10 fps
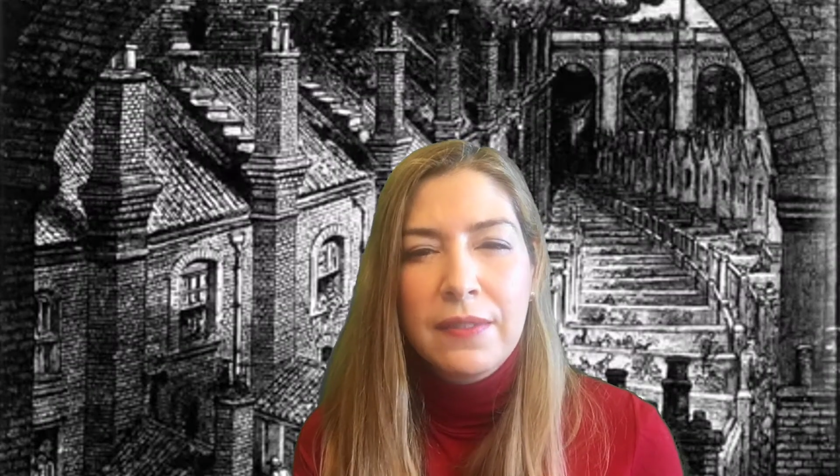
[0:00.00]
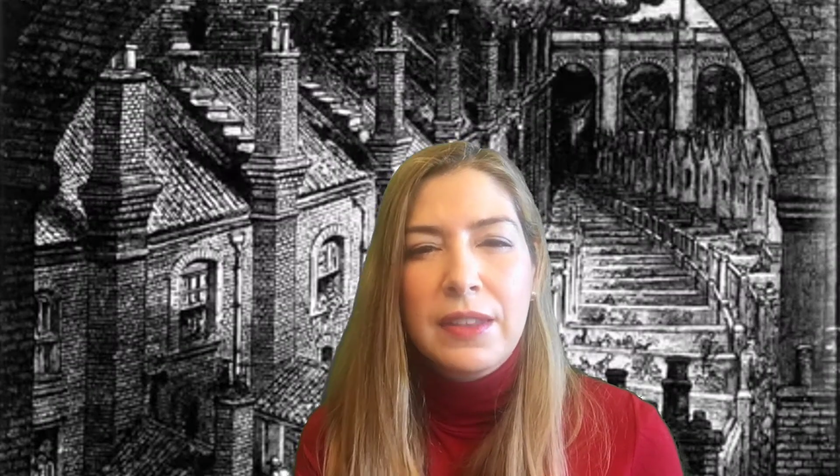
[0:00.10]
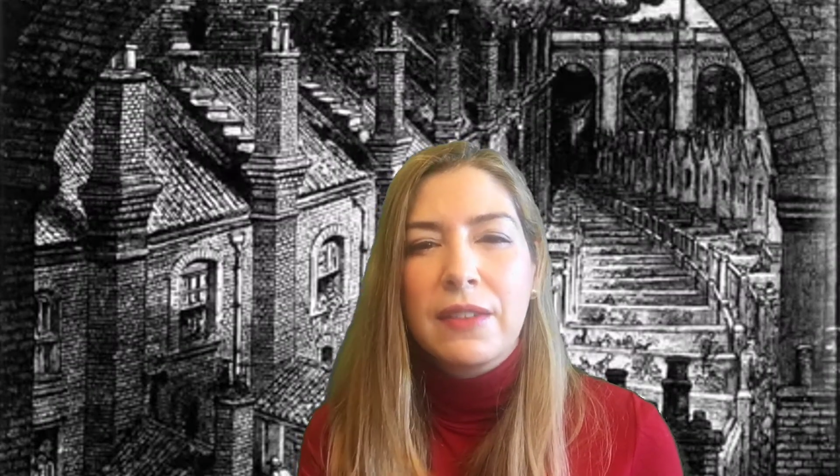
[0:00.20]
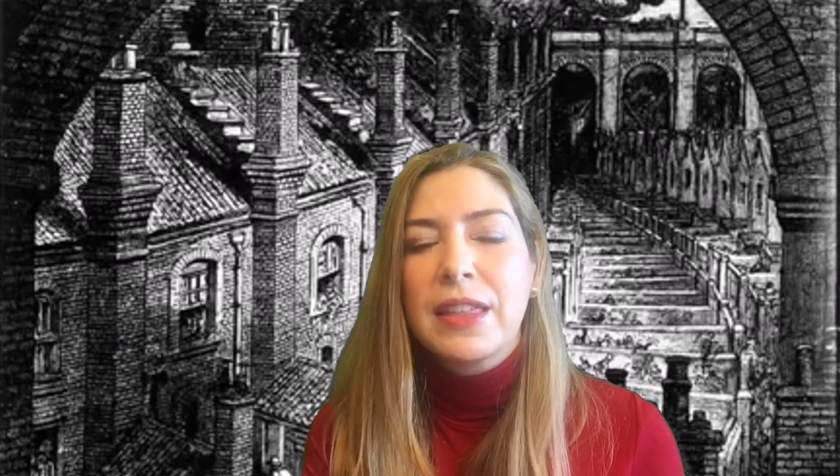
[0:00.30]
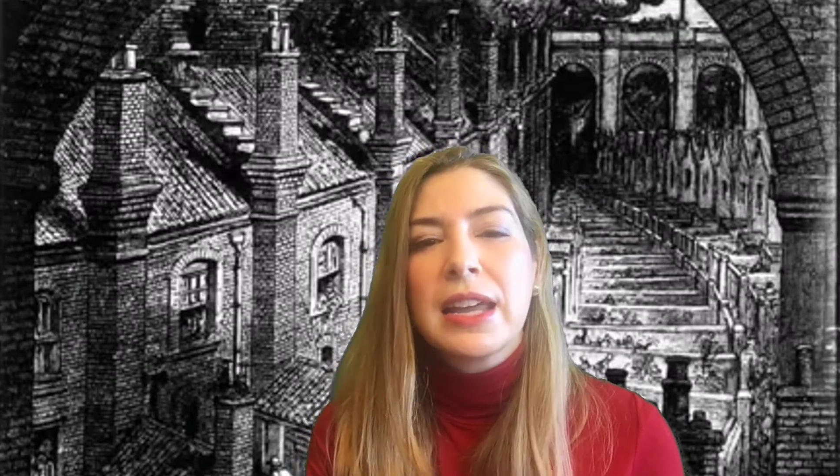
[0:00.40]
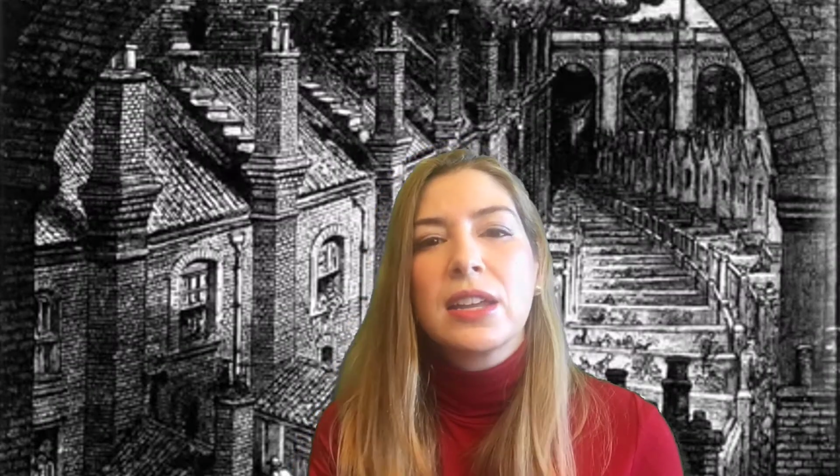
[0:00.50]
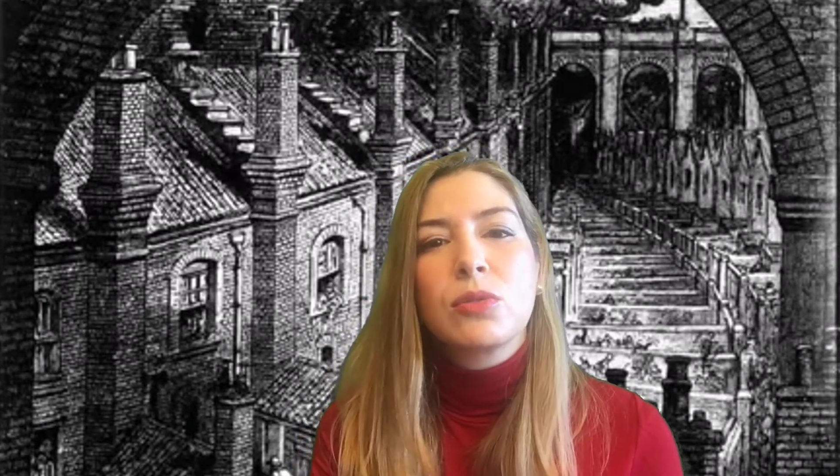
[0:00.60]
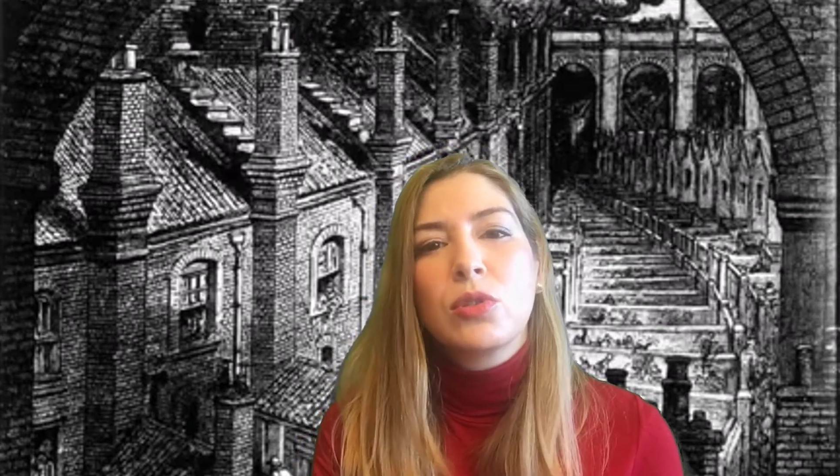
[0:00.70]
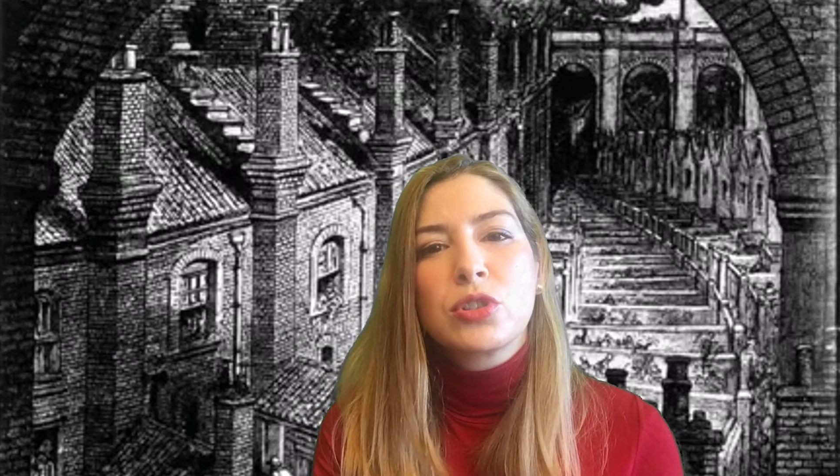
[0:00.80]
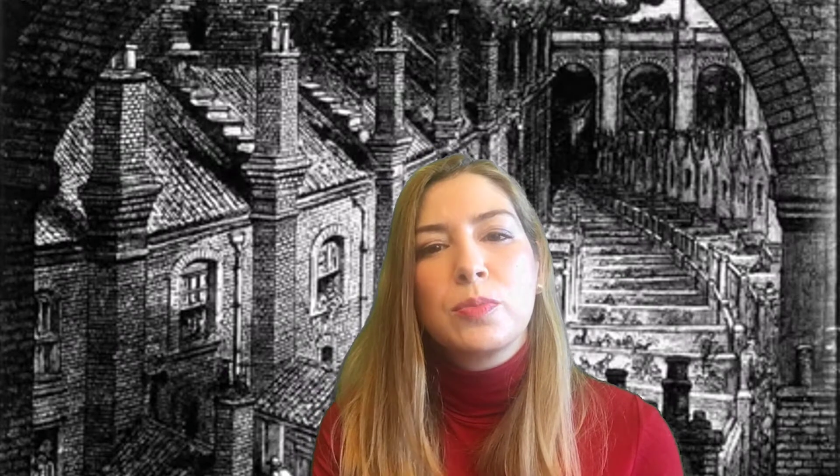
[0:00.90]
Their
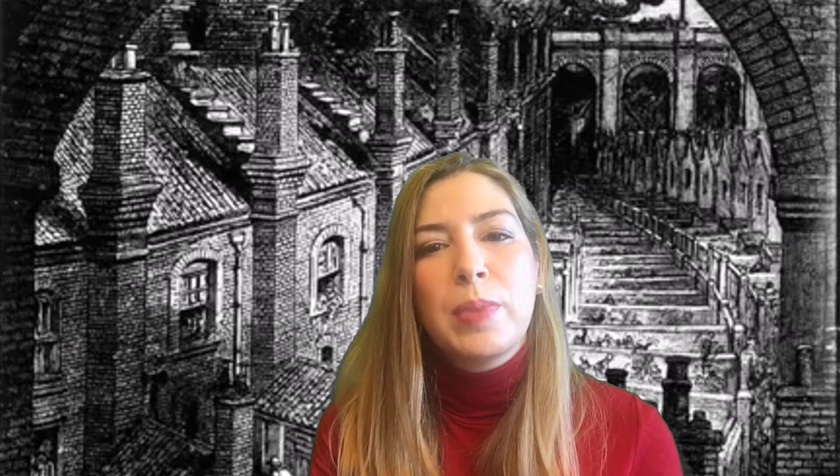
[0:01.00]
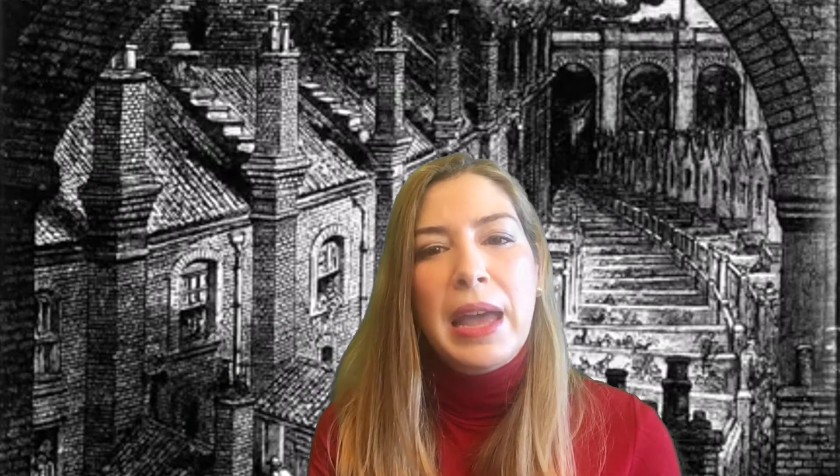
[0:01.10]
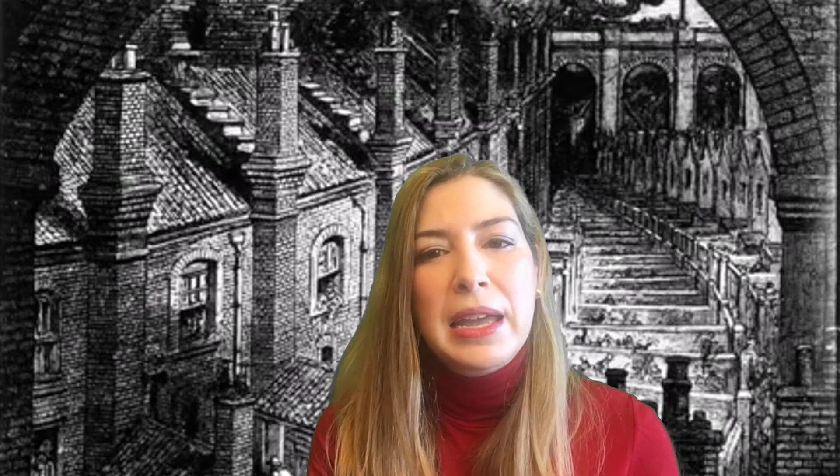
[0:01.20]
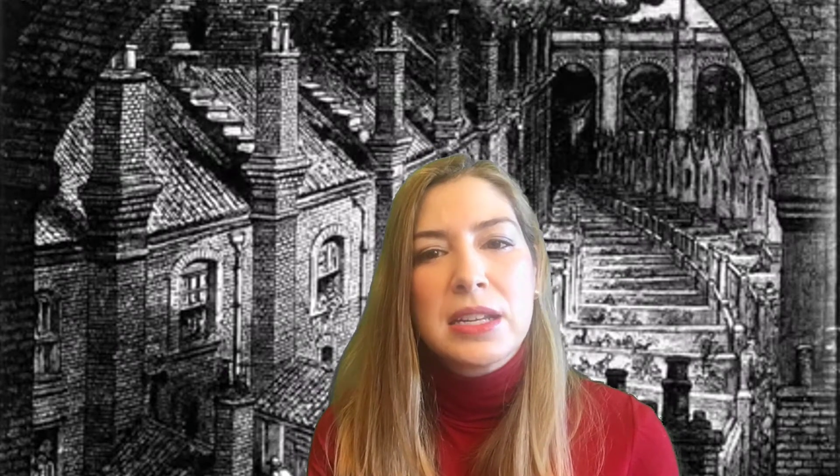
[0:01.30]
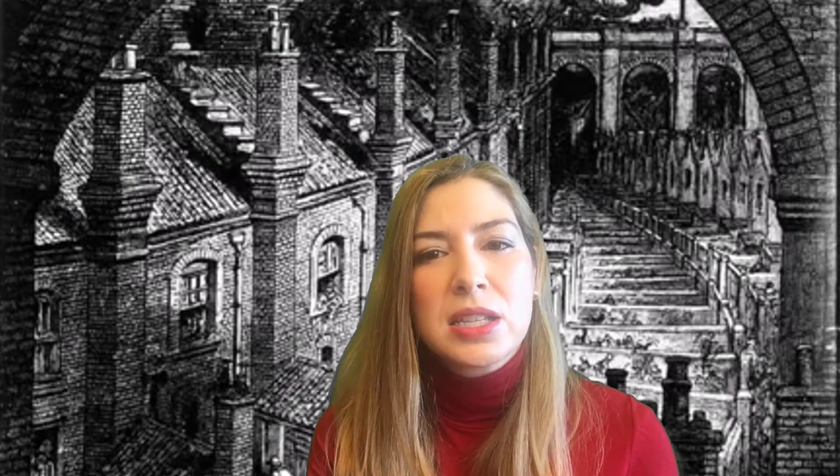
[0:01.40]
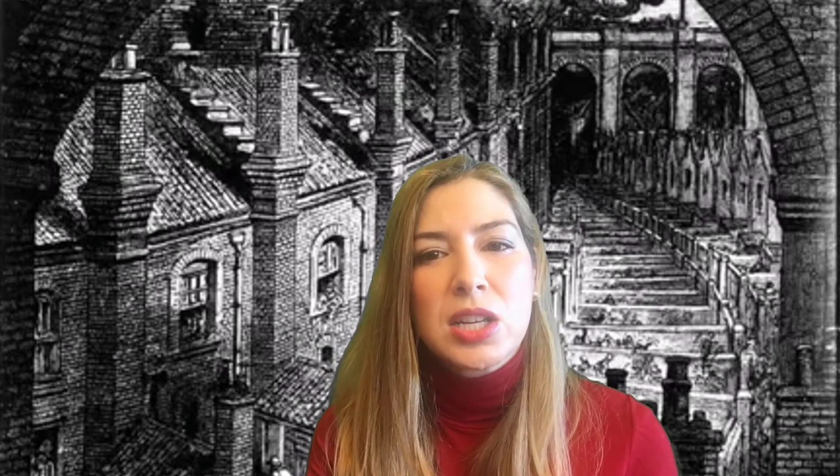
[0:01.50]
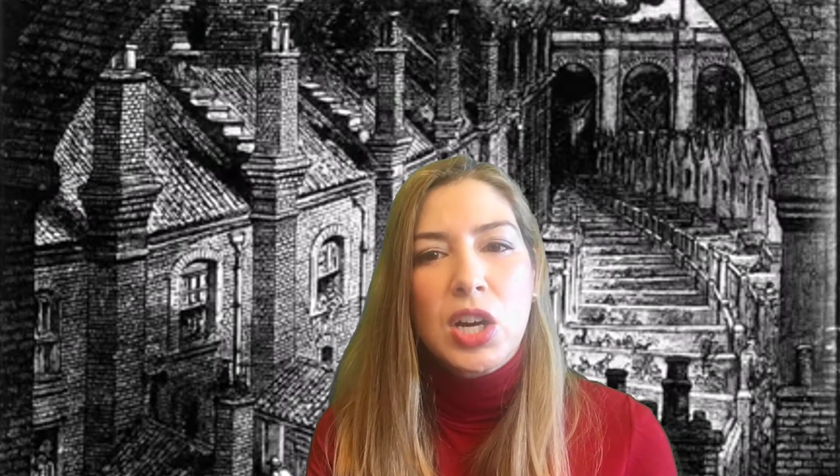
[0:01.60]
diet was based